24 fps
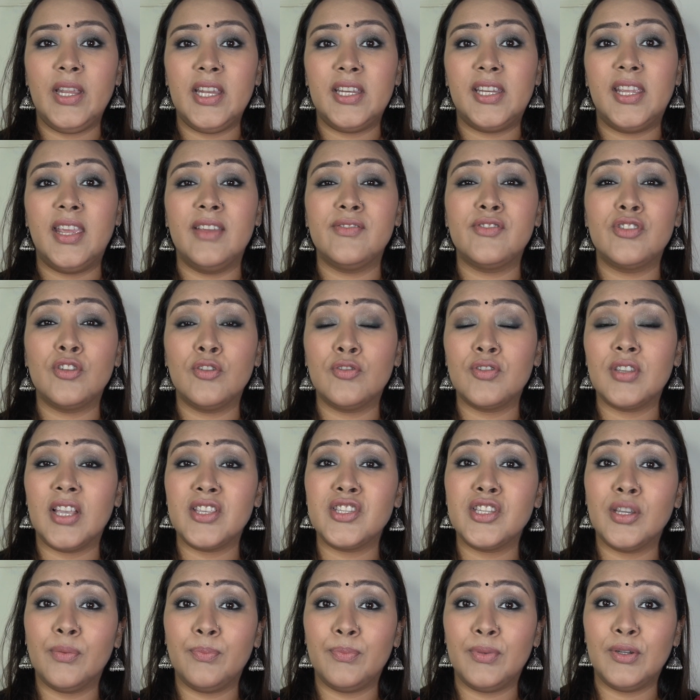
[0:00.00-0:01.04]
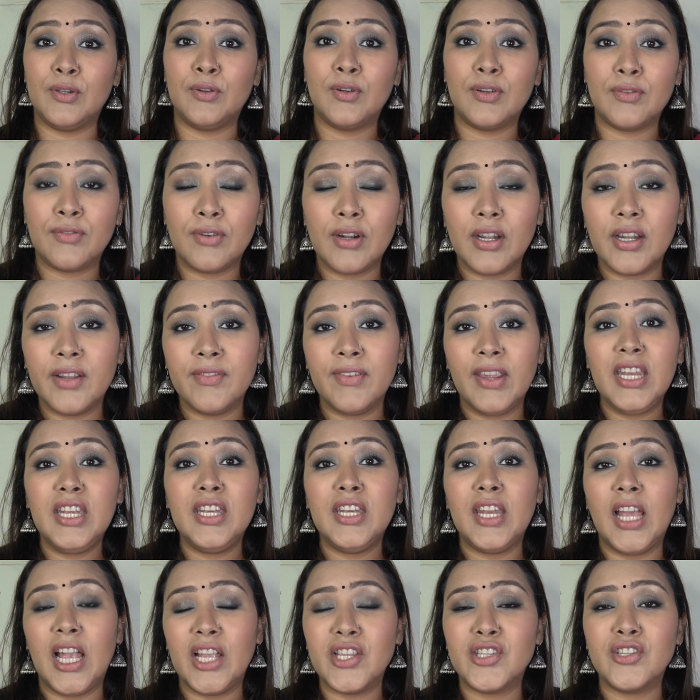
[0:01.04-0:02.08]
It gives you such a beautiful and a very
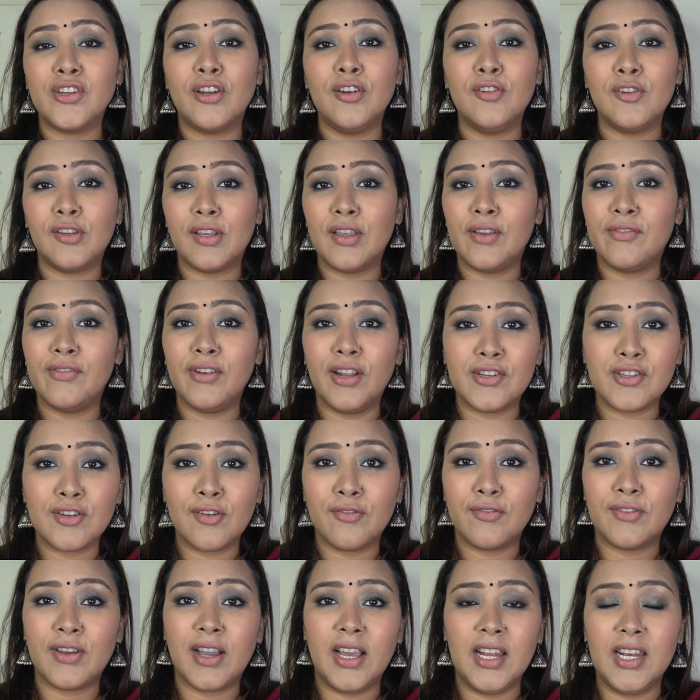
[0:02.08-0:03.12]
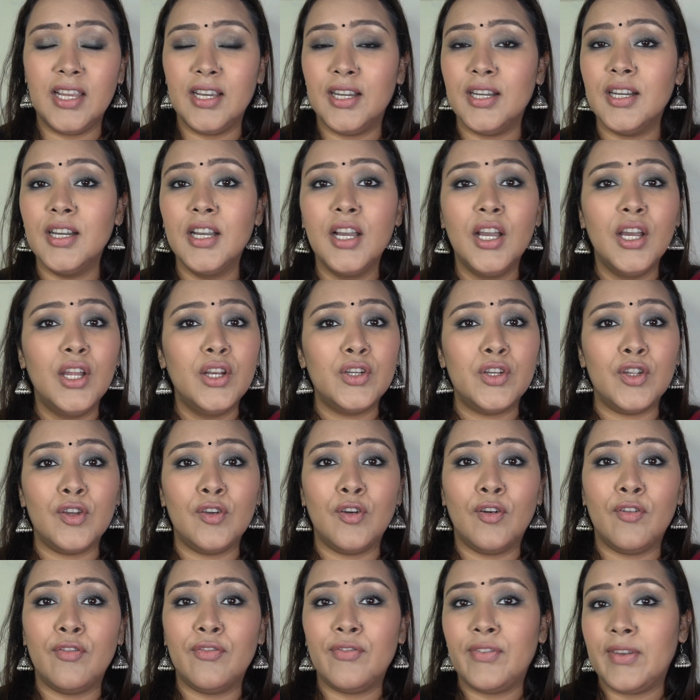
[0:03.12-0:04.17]
natural looking flush of color to
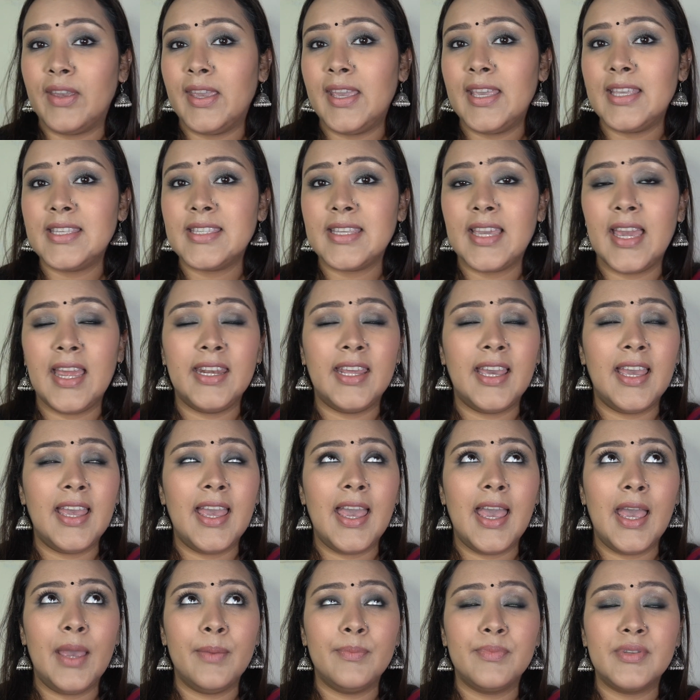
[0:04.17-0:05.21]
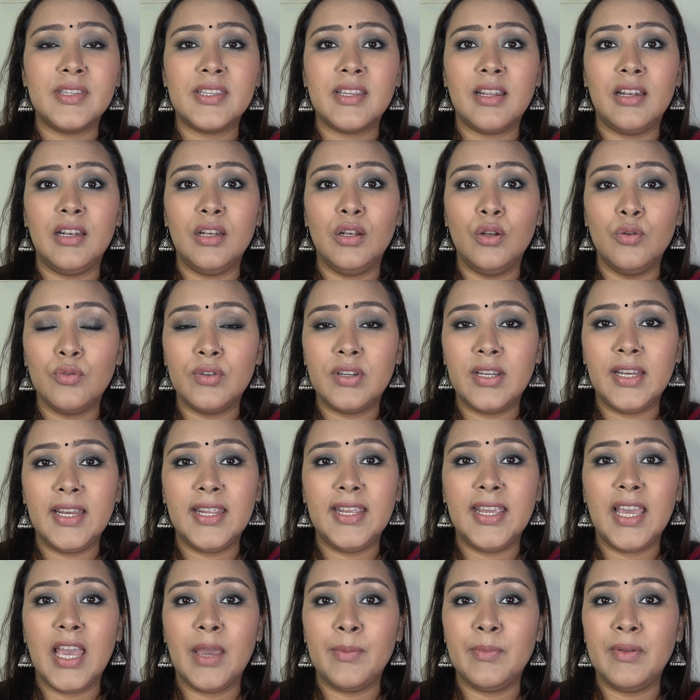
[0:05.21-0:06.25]
your face, and I
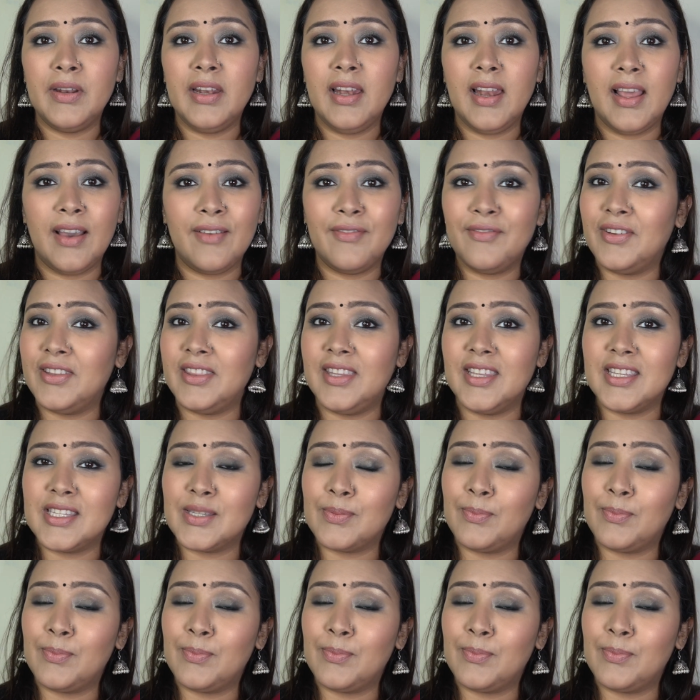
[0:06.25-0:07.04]
absolutely am in love with this